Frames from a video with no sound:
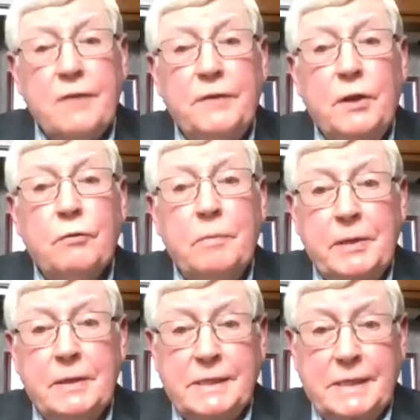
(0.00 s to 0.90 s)

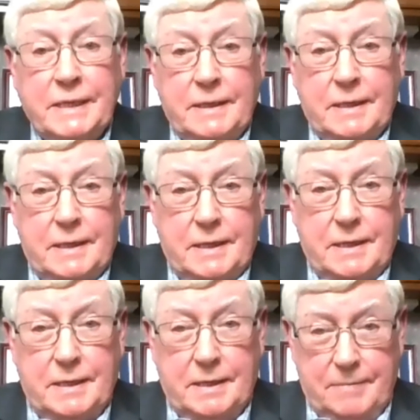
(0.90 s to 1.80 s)
vulnerability
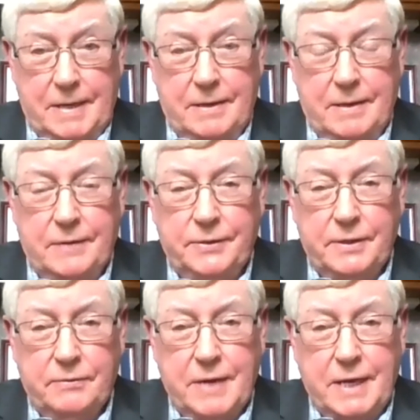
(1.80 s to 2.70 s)
out
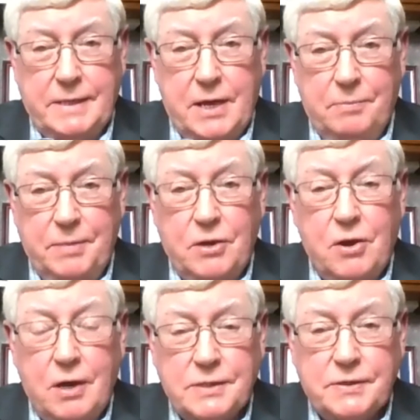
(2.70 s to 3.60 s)
there right now
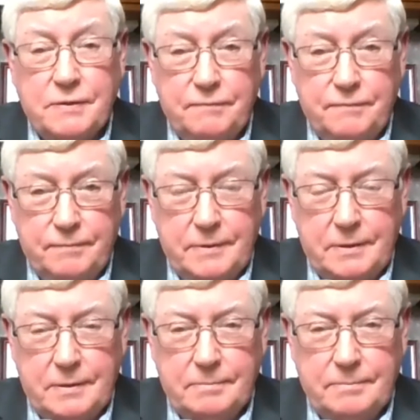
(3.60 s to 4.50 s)
because of
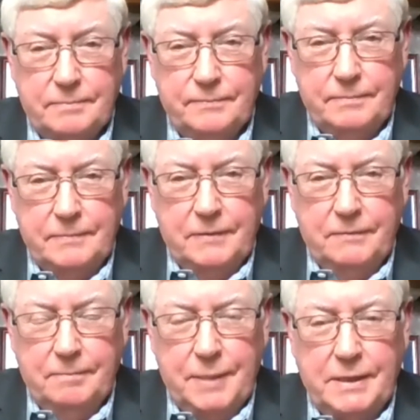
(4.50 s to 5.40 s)
the
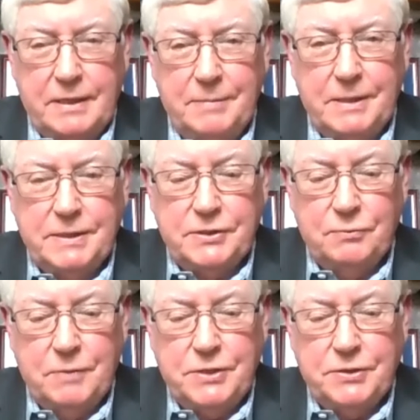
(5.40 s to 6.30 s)
pandemic
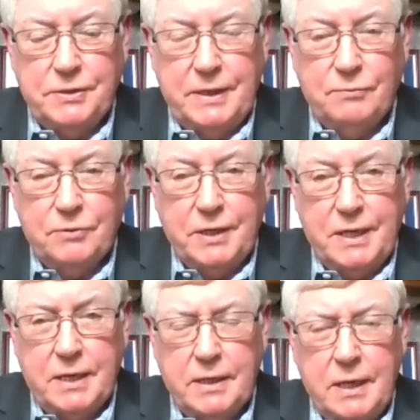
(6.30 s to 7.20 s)
situation that we're
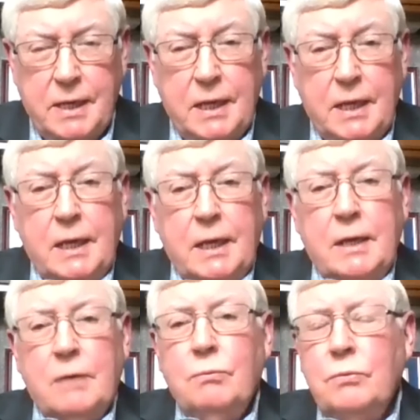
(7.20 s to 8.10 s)
in.
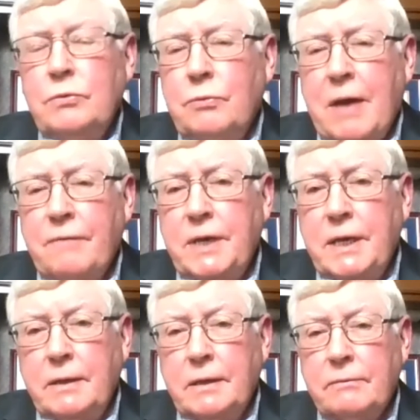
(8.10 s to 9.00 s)
Do you have
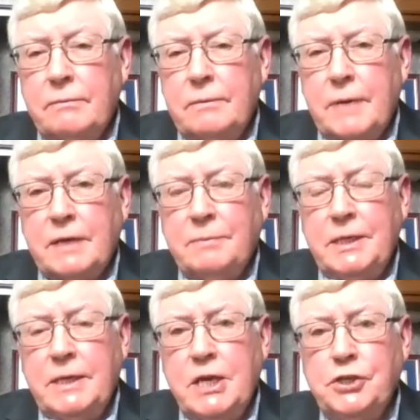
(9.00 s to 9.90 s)
any
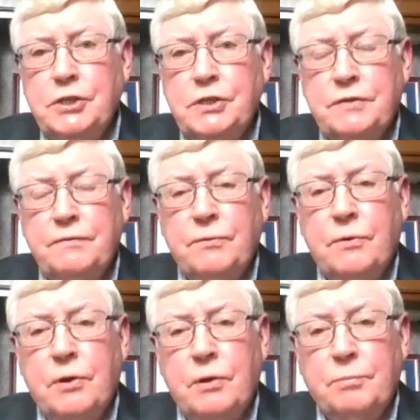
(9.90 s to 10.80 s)
recommendations
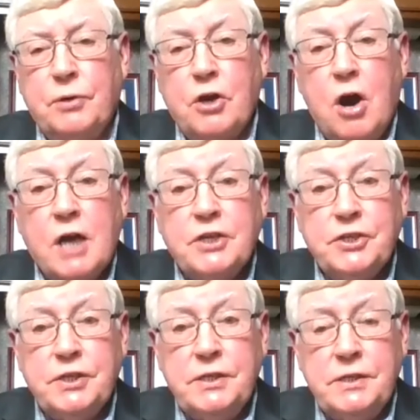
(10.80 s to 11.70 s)
for
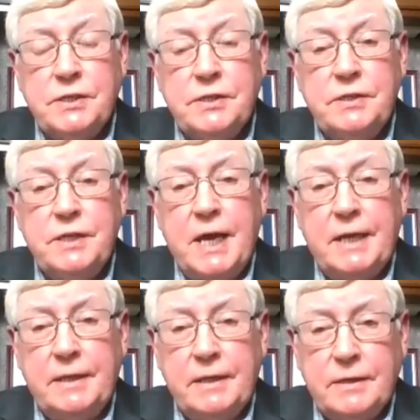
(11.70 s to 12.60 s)
precautions
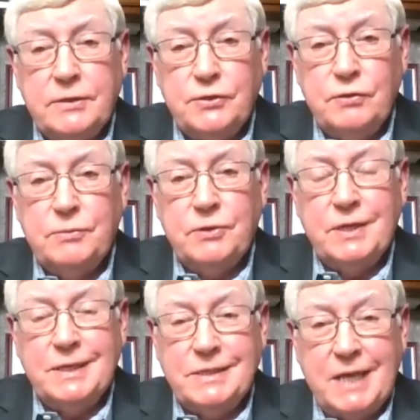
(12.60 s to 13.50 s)
that the consumer
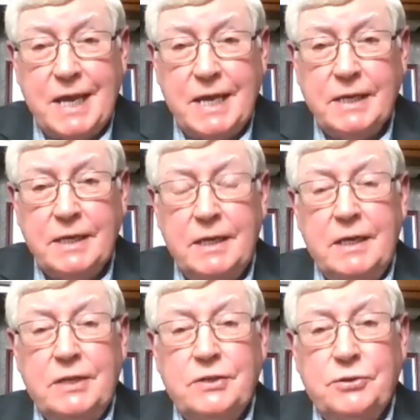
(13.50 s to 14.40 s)
can take
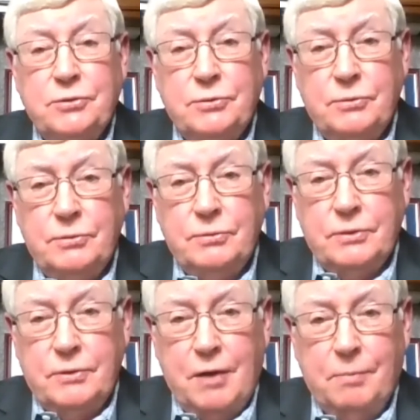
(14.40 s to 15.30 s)
to
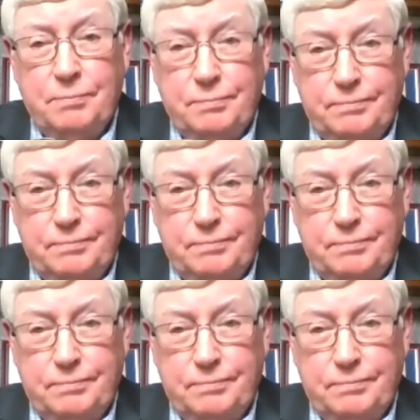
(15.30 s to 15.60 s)
help